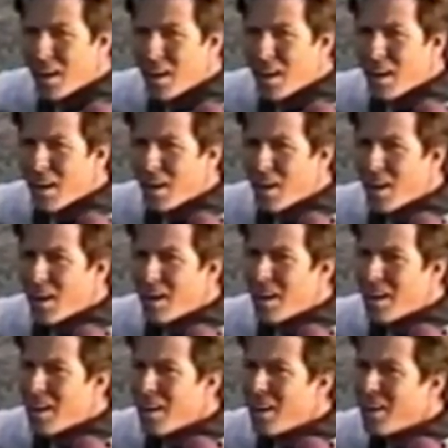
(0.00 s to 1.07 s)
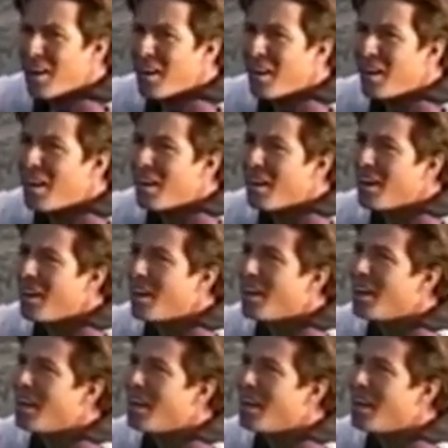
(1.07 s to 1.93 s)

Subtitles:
Nobody speaks.